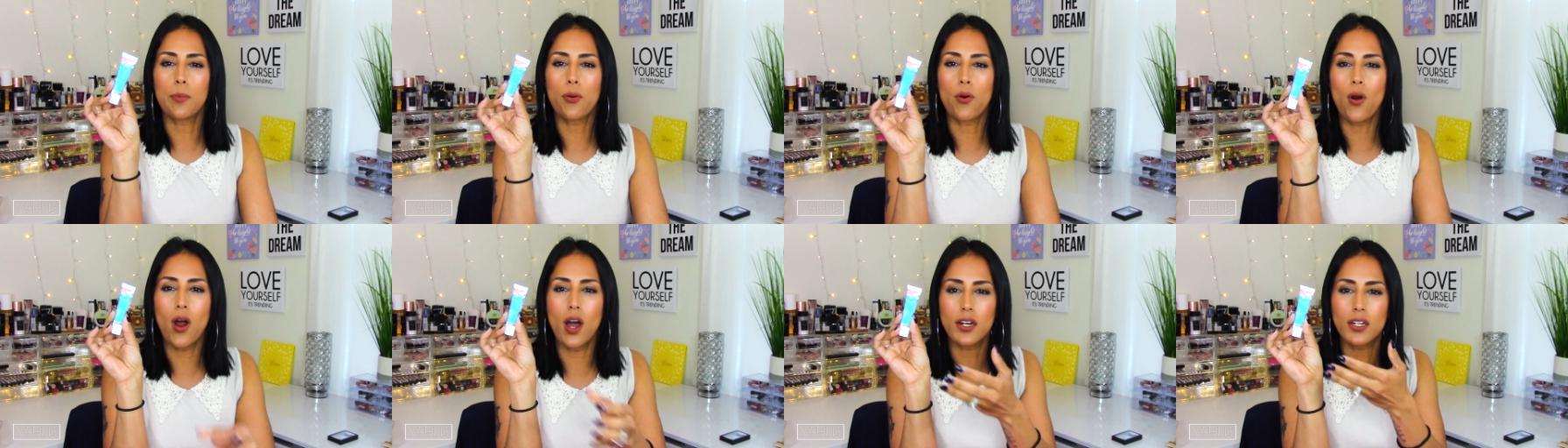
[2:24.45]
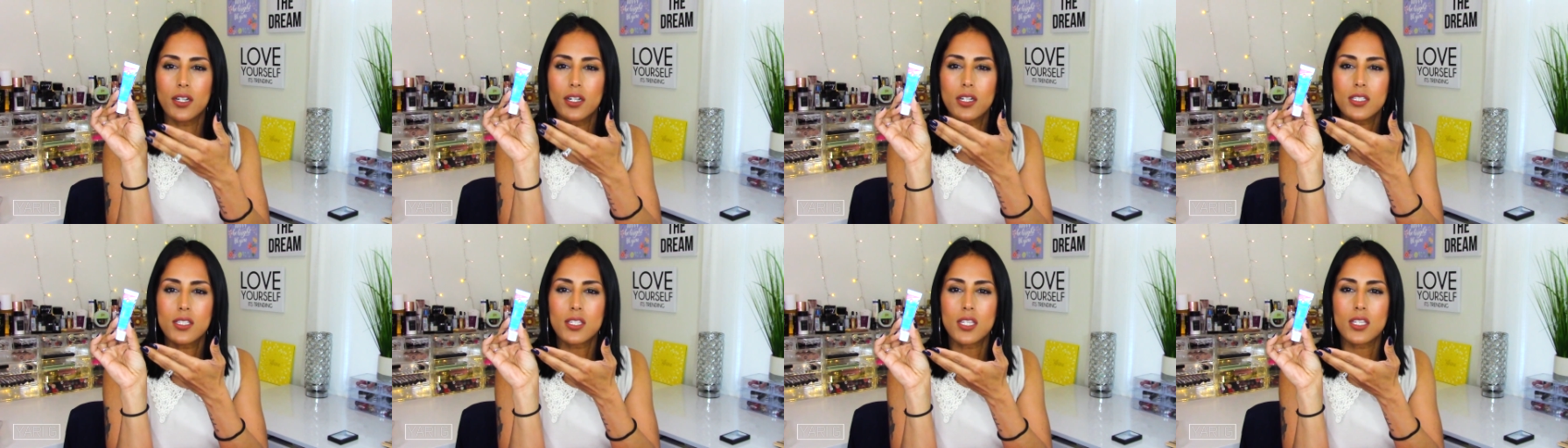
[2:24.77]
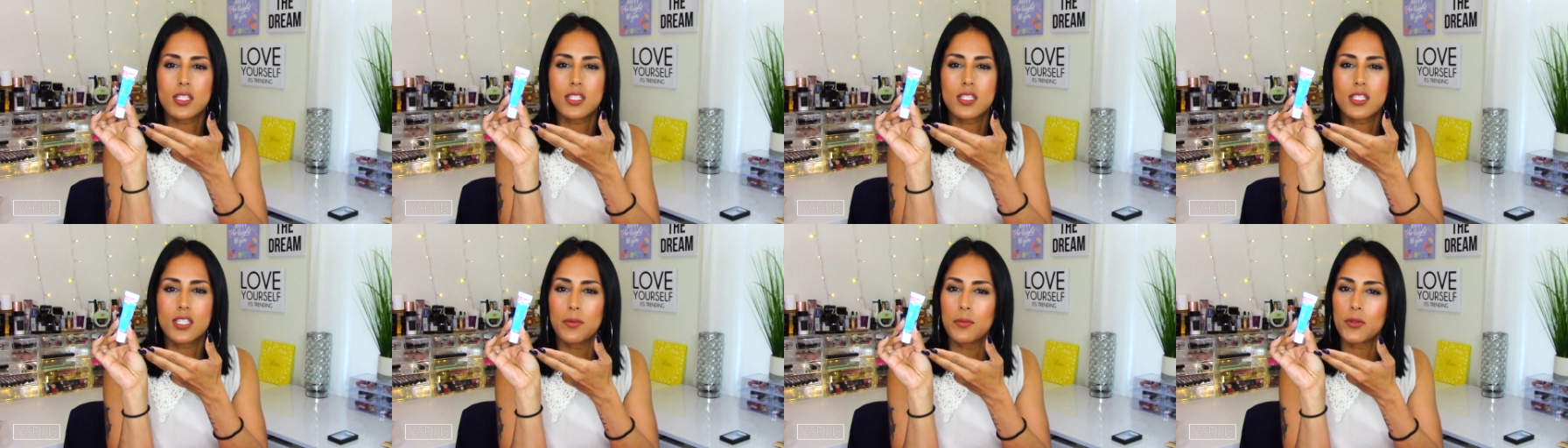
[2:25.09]
products
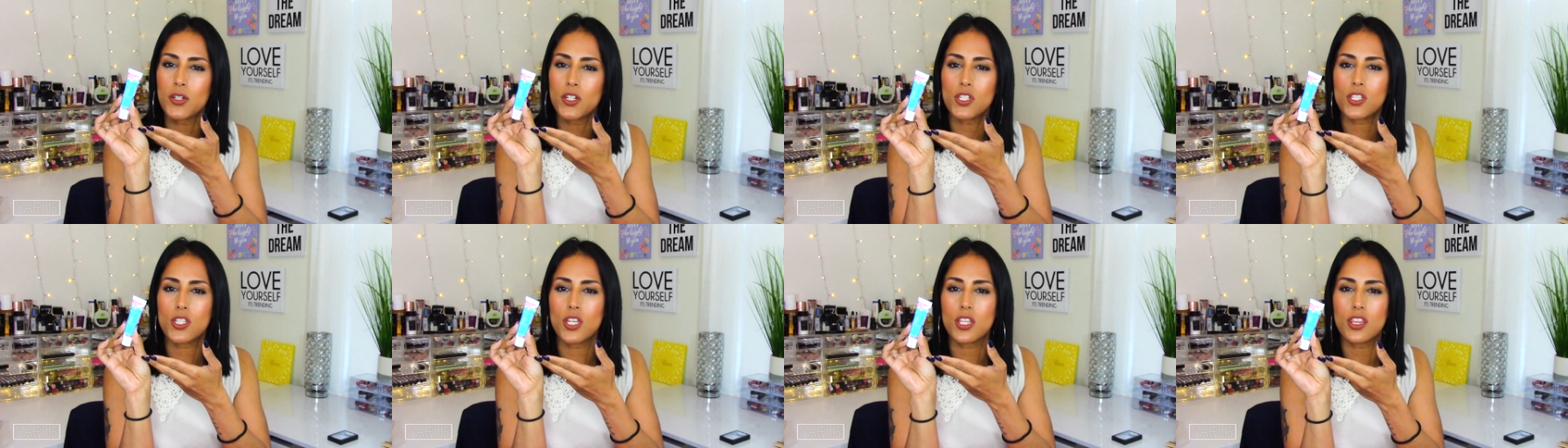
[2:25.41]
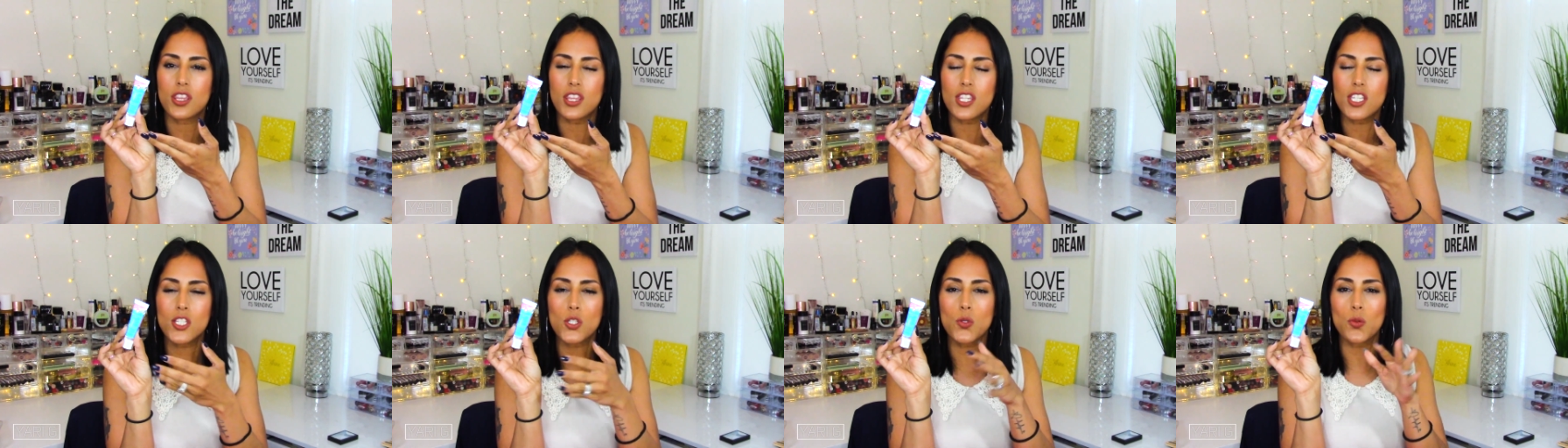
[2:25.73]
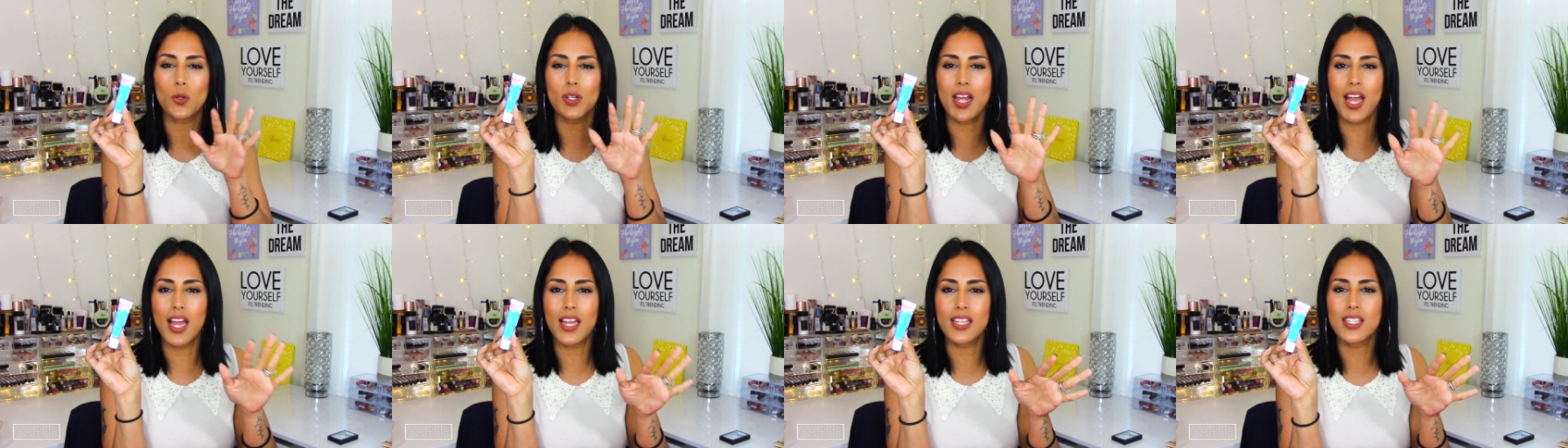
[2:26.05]
similar to this
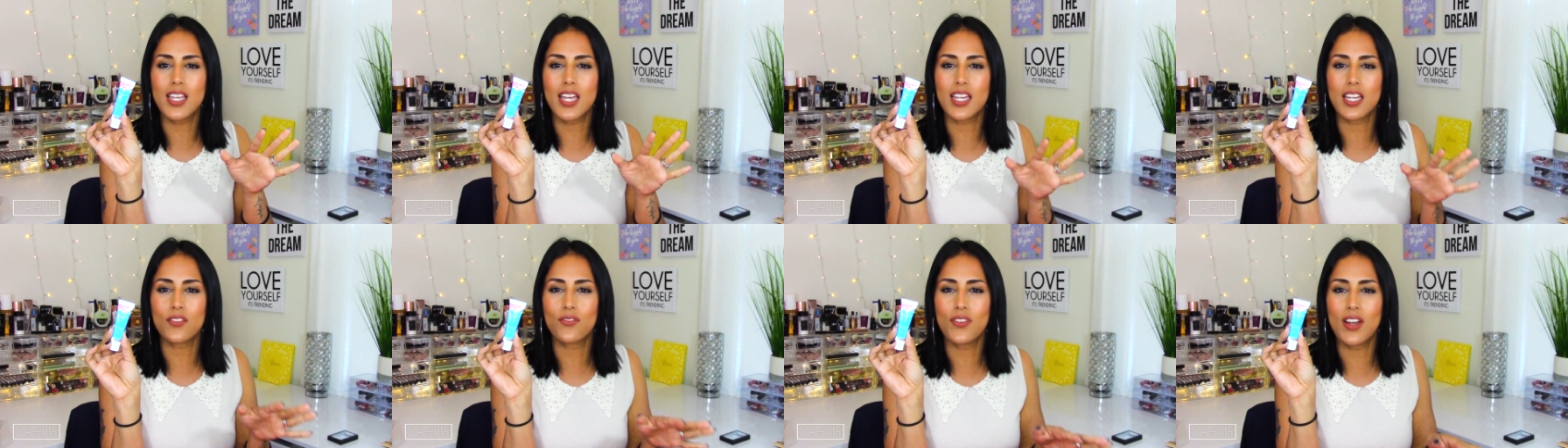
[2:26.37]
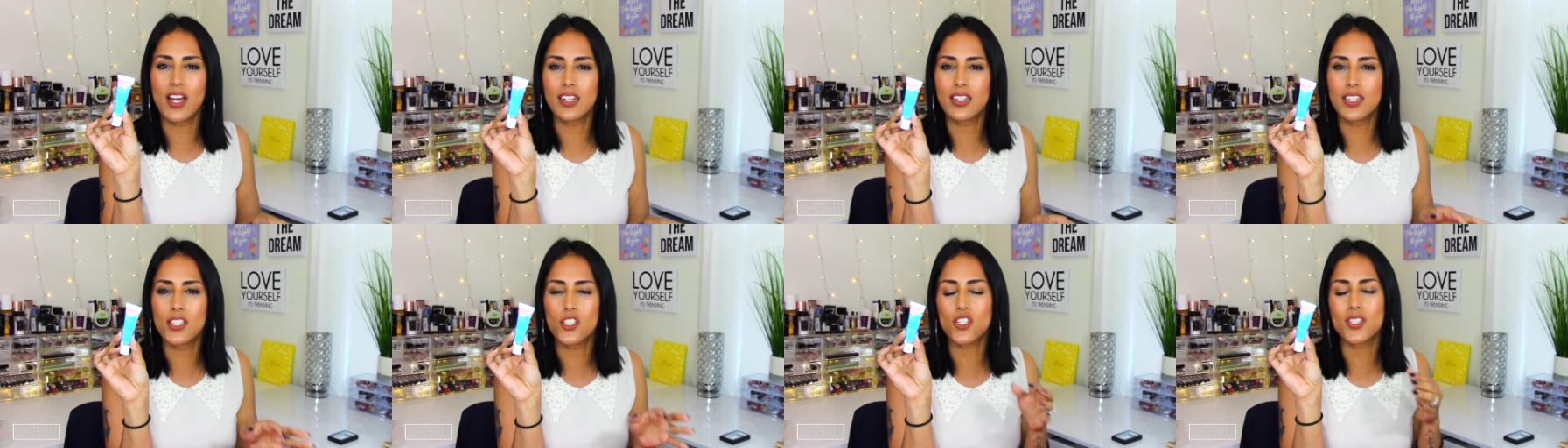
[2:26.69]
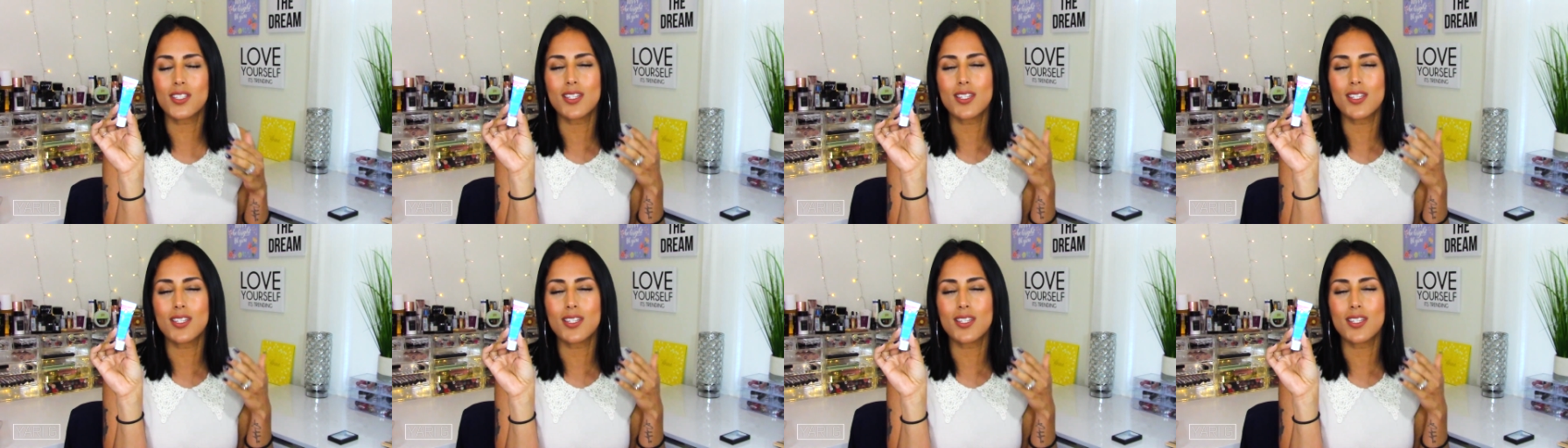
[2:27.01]
one, I take advantage.